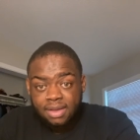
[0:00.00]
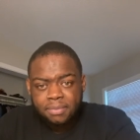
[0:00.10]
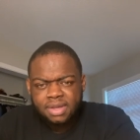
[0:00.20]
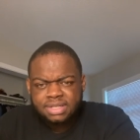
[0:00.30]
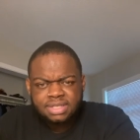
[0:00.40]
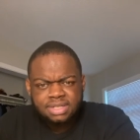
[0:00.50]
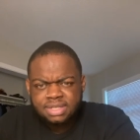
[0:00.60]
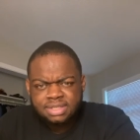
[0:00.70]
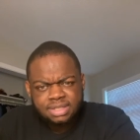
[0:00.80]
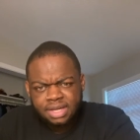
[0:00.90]
because he
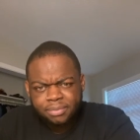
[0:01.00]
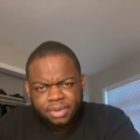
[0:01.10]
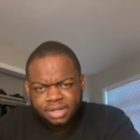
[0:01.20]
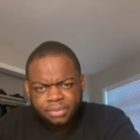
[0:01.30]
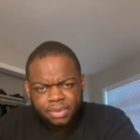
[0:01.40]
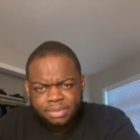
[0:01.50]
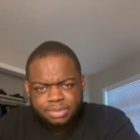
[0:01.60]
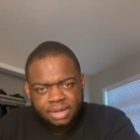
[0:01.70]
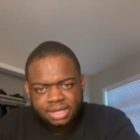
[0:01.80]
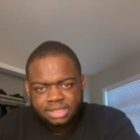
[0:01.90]
doesn't like pregnant women's
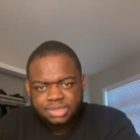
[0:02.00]
bodies.